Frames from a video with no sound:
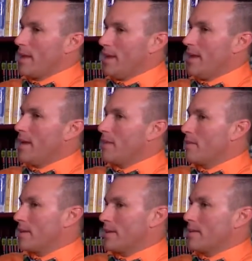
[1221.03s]
And I
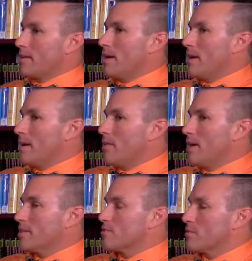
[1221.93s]
think uh,
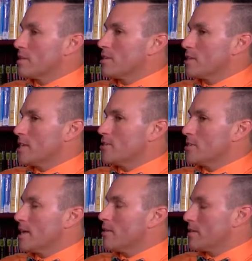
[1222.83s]
that's really
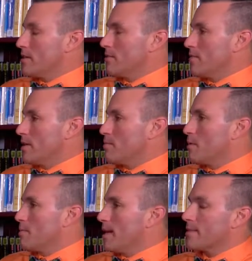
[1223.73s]
changing how kids feel
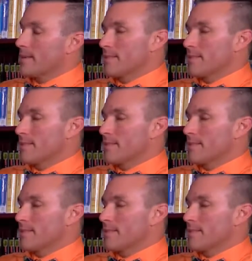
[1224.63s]
about math.